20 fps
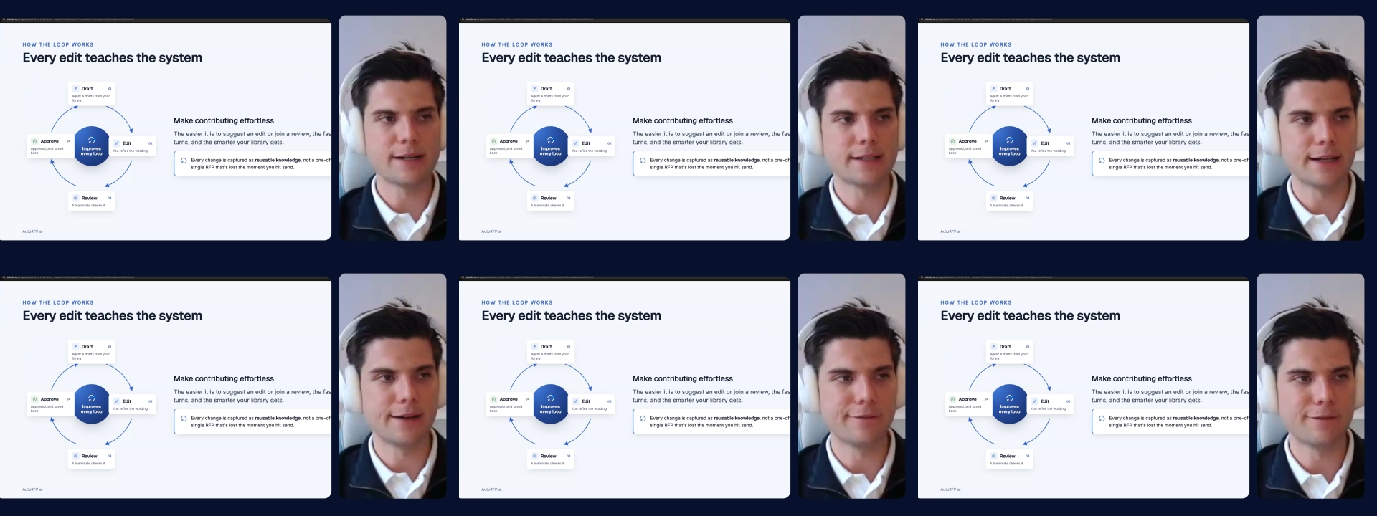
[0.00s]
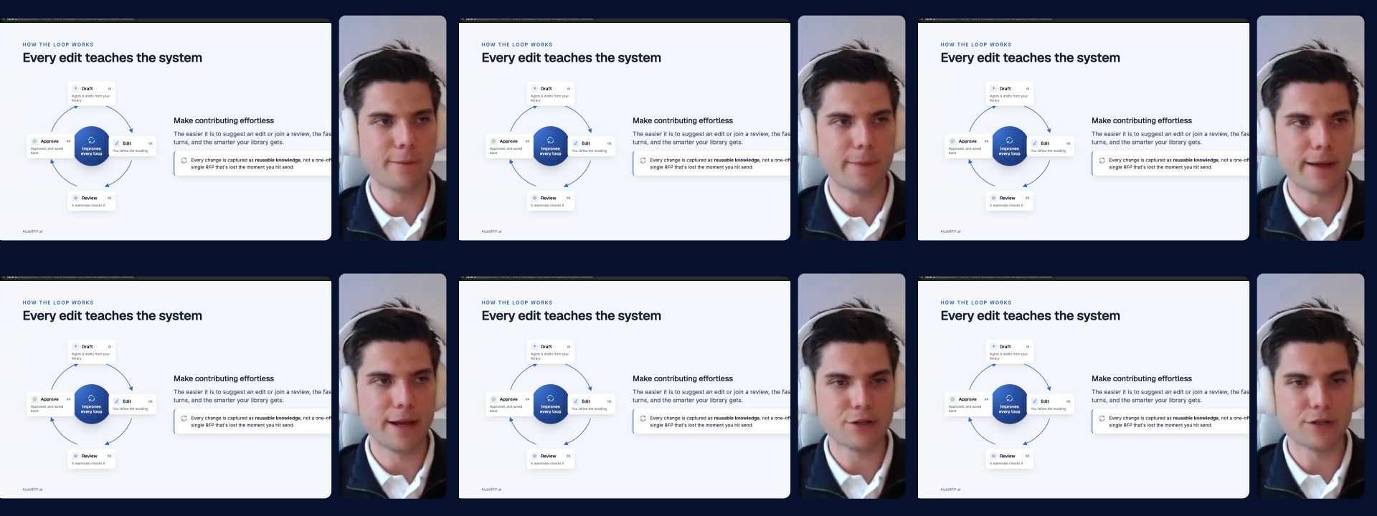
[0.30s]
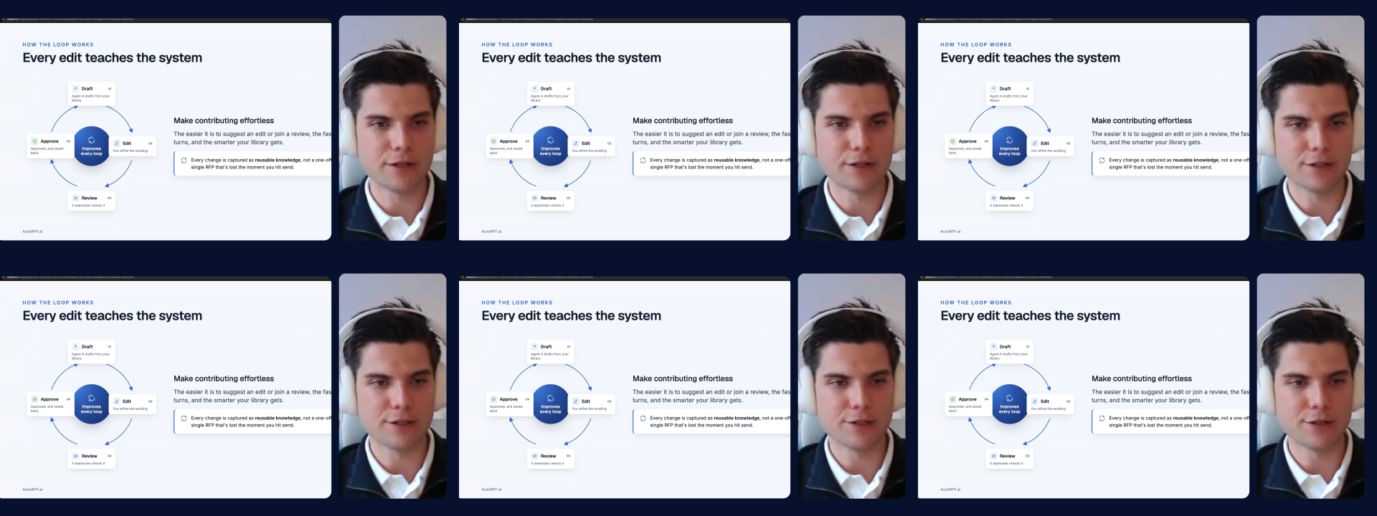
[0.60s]
that most recent
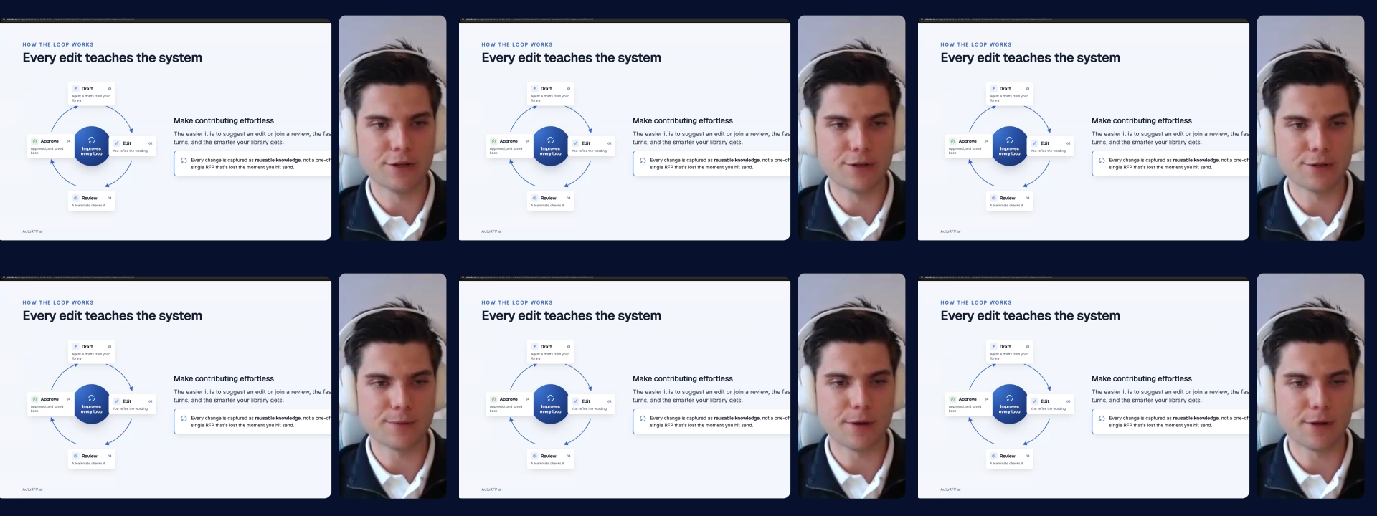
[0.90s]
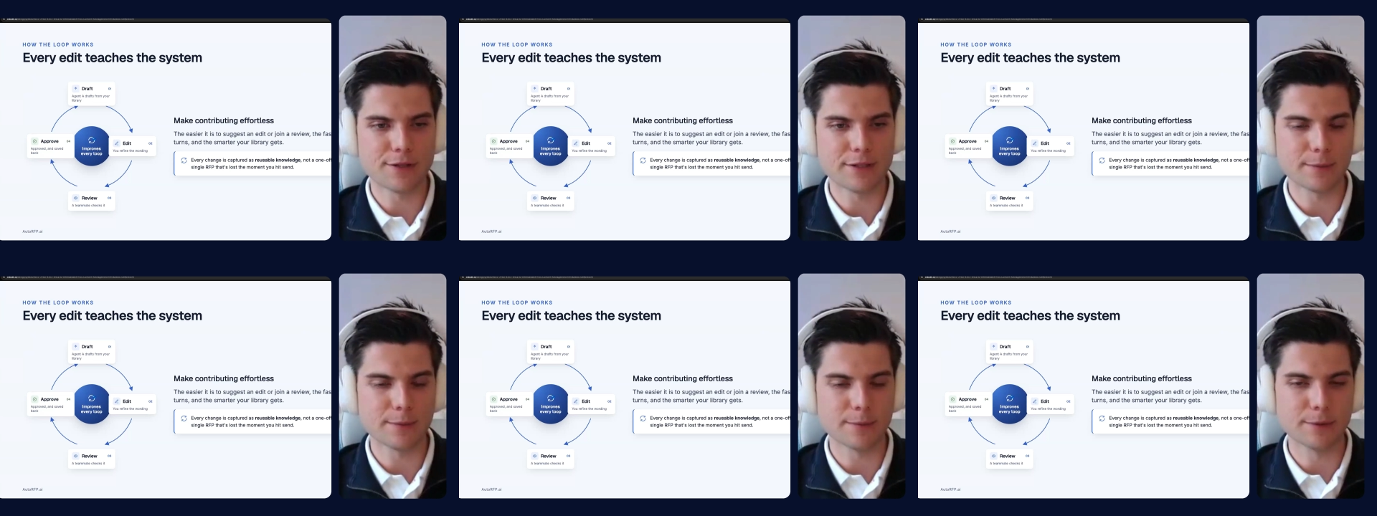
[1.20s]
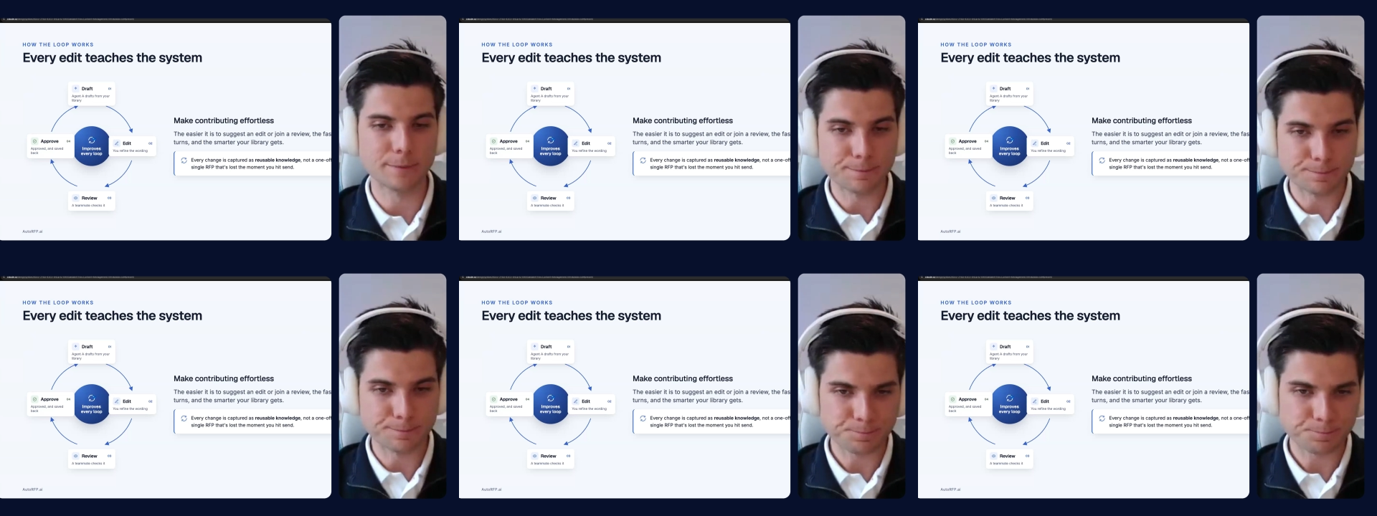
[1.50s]
information as soon as
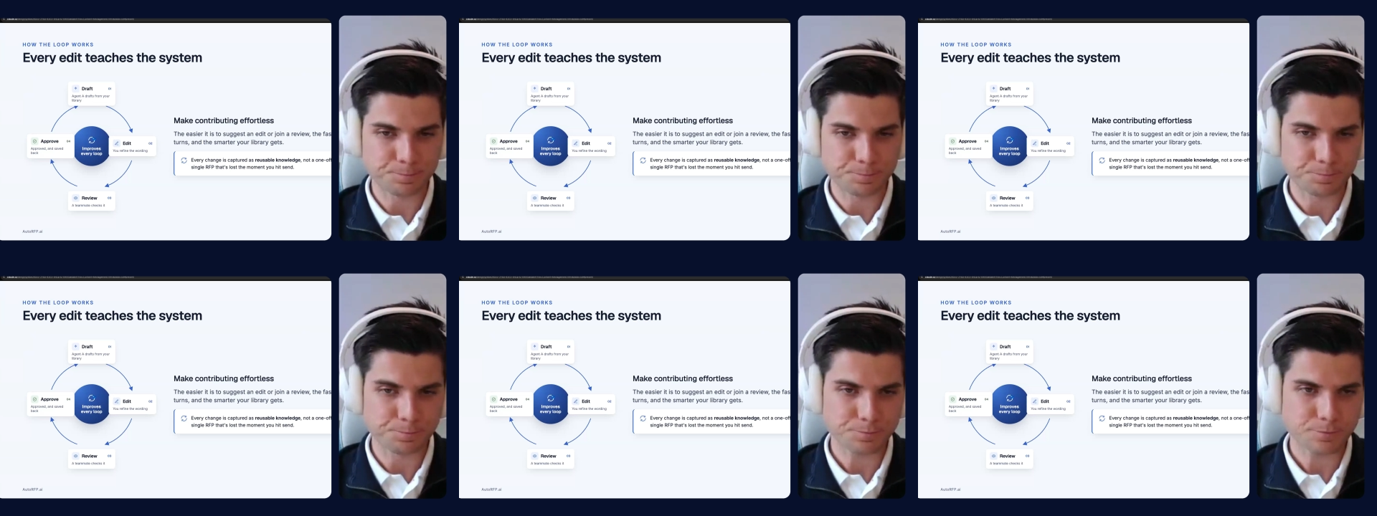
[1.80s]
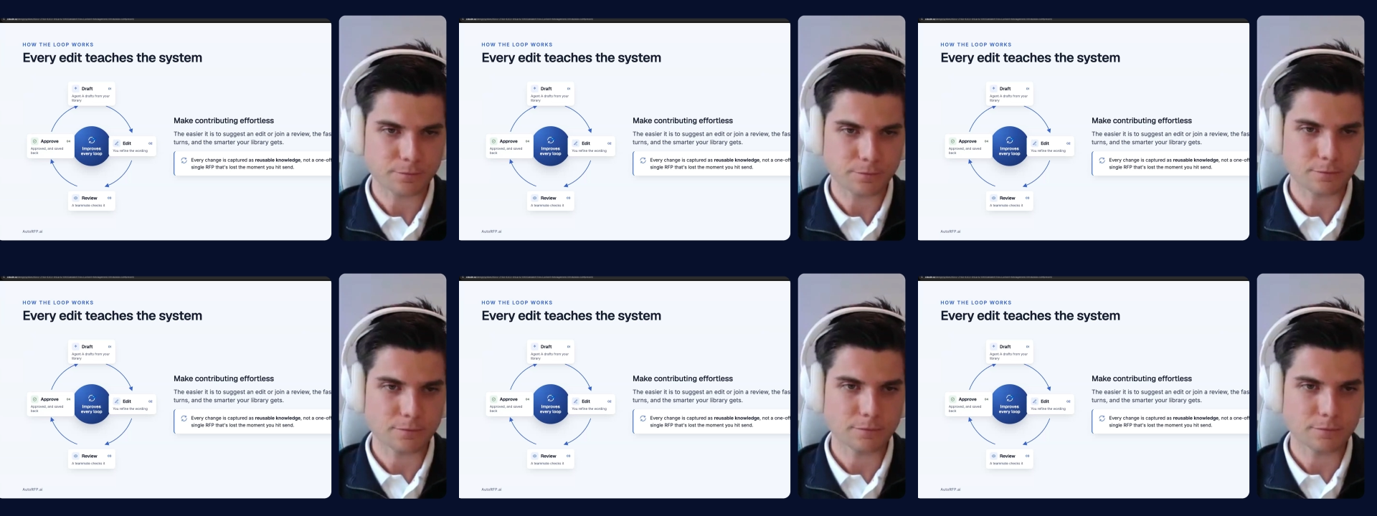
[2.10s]
possible.